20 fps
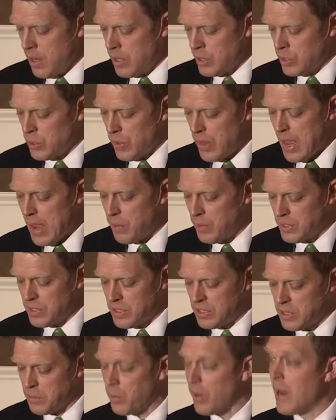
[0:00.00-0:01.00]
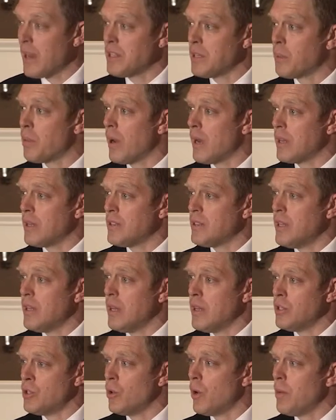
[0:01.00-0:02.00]
So that was a surprising pregnancy
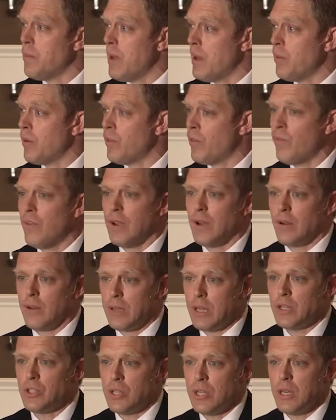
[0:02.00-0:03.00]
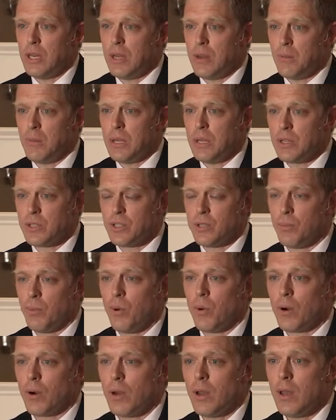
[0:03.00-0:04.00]
that Joy met with fear and that she needed me to
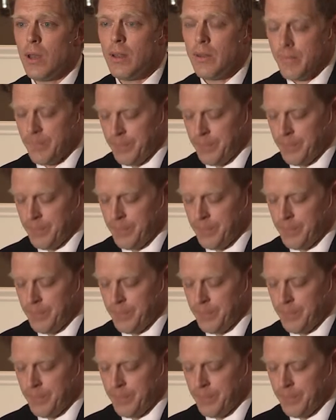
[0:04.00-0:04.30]
support.